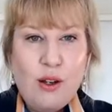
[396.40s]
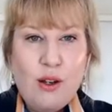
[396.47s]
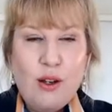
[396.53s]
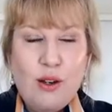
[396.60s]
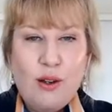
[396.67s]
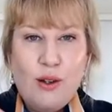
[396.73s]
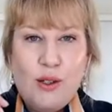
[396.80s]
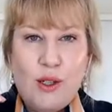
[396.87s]

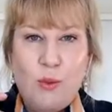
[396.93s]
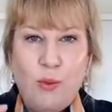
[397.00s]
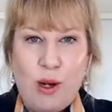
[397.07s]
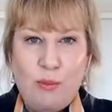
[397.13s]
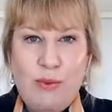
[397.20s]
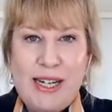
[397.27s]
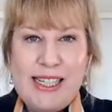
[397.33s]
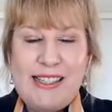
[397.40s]
So when
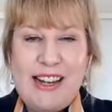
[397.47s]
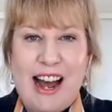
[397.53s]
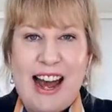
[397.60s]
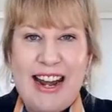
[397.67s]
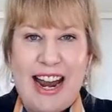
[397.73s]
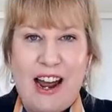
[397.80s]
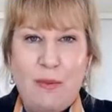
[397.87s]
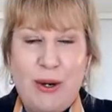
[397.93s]
we start
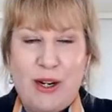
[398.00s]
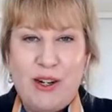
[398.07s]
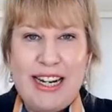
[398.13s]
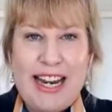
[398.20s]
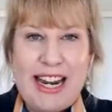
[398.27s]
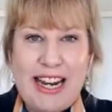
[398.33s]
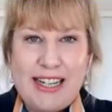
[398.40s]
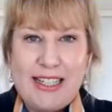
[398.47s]
out, we're going to
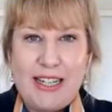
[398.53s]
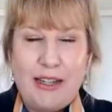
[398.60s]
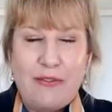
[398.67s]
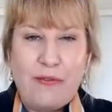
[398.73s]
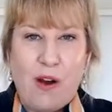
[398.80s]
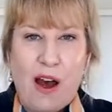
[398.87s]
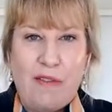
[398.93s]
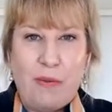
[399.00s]
get into the
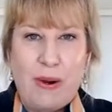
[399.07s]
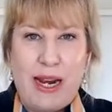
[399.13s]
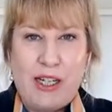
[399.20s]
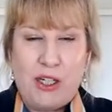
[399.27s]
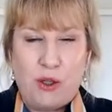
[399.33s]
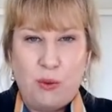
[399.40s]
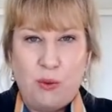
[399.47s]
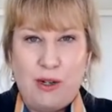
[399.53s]
5 ways
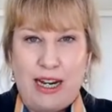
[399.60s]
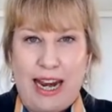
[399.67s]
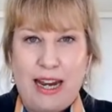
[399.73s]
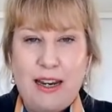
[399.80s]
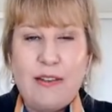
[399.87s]
shortly,